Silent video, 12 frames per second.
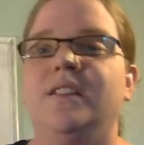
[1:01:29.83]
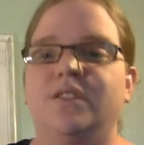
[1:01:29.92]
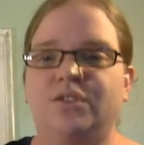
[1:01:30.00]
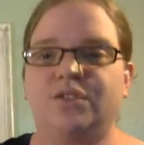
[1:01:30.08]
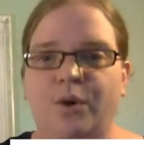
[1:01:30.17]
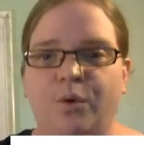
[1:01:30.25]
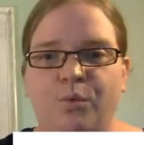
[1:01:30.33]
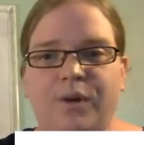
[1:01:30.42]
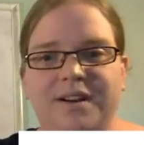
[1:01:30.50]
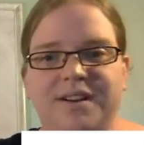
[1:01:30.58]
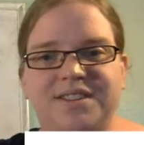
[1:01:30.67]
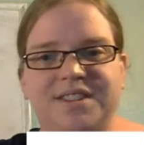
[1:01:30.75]
So
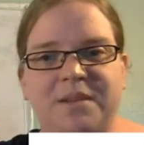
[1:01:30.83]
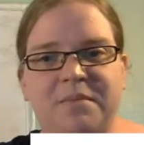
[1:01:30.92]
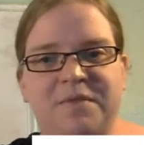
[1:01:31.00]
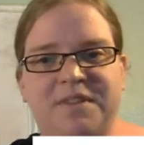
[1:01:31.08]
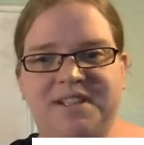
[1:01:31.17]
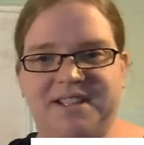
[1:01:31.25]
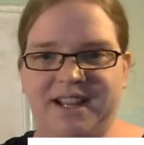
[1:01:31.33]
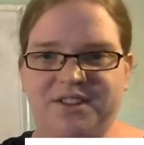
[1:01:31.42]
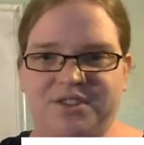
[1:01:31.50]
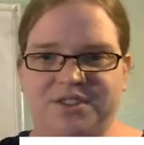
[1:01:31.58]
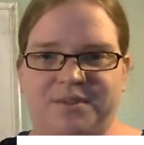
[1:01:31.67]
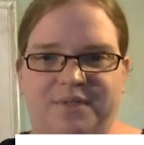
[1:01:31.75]
what are some of the
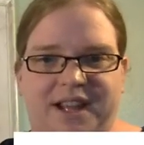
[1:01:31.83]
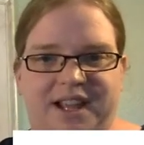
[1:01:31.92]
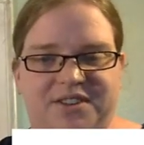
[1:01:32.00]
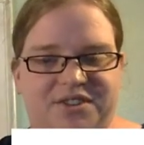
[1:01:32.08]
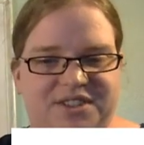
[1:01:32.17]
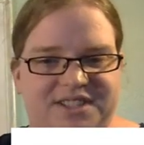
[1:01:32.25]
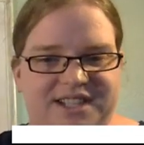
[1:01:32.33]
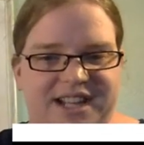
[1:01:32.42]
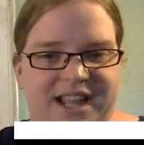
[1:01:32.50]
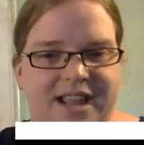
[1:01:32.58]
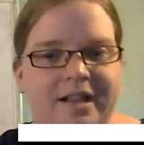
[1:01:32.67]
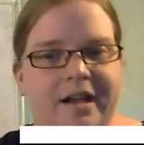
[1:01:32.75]
dangers of
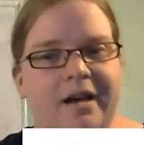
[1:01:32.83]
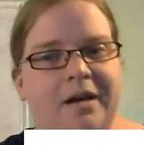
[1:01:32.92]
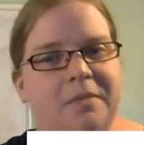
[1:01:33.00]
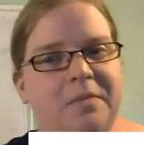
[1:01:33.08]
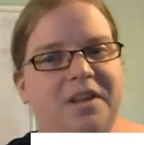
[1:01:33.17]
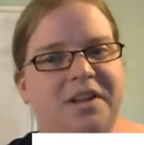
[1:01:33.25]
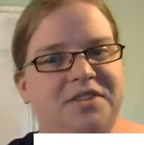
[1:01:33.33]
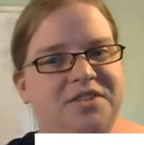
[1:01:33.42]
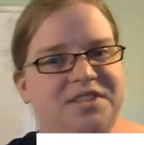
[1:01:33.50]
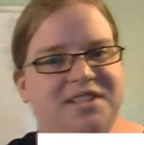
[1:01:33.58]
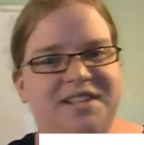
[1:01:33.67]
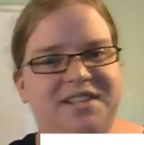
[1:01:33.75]
electricity?
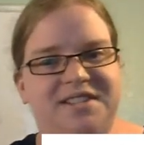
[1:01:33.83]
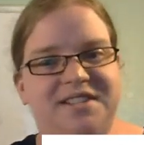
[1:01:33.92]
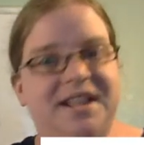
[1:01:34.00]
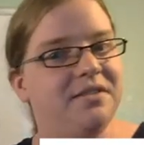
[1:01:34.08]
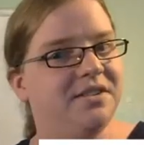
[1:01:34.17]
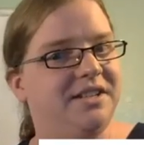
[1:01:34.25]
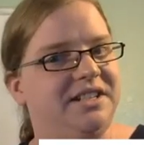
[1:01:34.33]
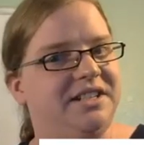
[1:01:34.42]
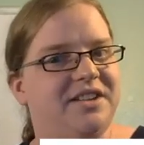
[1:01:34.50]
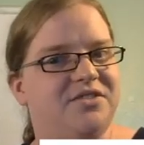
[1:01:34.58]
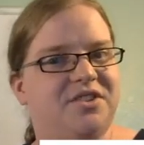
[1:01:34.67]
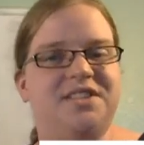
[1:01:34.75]
Electricity is undoubtedly
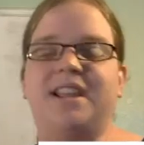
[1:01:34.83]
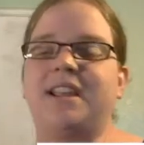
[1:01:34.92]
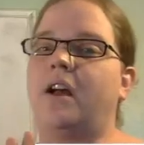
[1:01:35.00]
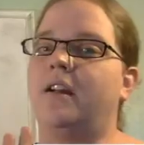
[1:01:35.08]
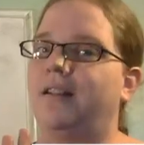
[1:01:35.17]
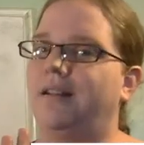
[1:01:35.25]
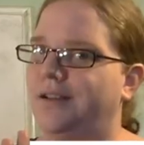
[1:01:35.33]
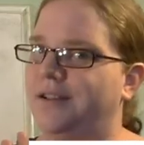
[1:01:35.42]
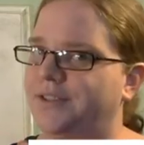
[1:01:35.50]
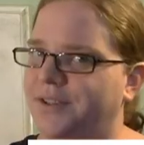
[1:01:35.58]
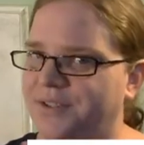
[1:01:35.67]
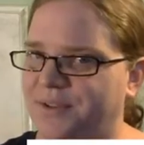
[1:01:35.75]
dangerous. Like, it's
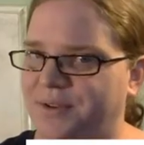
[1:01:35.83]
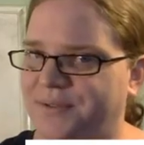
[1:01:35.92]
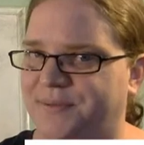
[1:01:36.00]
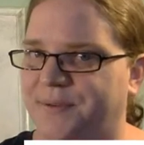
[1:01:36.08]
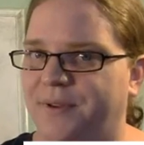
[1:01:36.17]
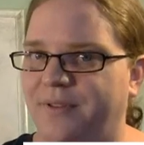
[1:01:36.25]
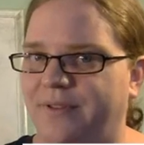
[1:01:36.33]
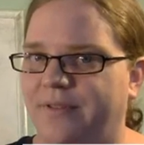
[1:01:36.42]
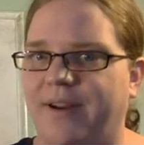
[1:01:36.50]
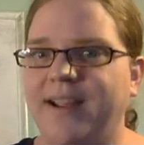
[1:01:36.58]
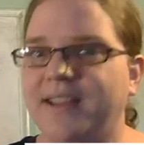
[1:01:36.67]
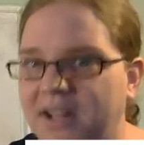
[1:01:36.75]
also useful,
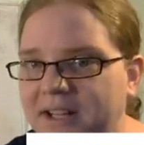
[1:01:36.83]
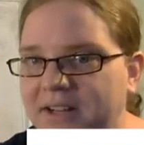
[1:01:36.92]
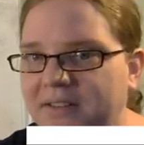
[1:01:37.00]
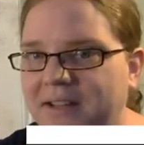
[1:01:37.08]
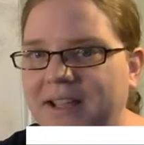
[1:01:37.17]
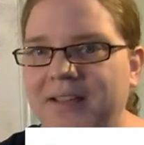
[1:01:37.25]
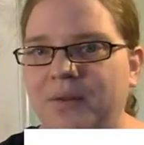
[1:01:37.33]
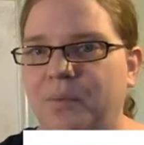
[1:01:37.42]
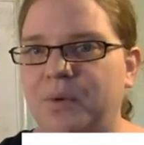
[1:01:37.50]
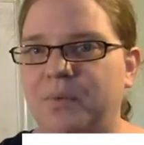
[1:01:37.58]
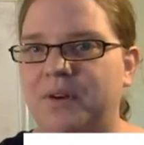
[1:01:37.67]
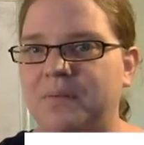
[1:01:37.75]
right? Clearly,
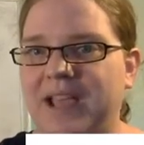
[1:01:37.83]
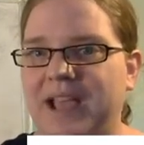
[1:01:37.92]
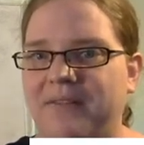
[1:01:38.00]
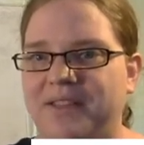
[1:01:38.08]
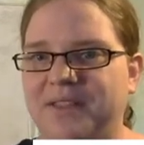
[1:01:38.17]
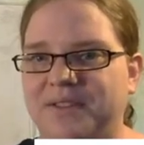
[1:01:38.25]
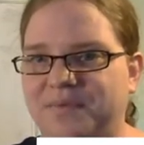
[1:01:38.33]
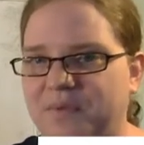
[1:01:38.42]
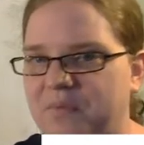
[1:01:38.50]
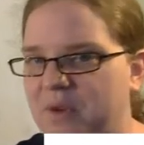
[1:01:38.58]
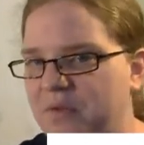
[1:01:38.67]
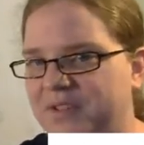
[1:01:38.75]
we wouldn't be having this
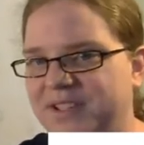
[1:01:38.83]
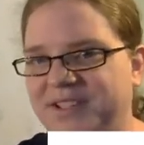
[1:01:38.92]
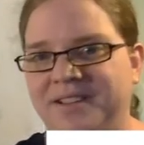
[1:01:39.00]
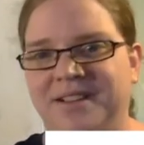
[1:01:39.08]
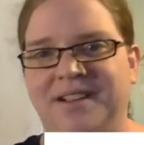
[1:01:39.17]
remote,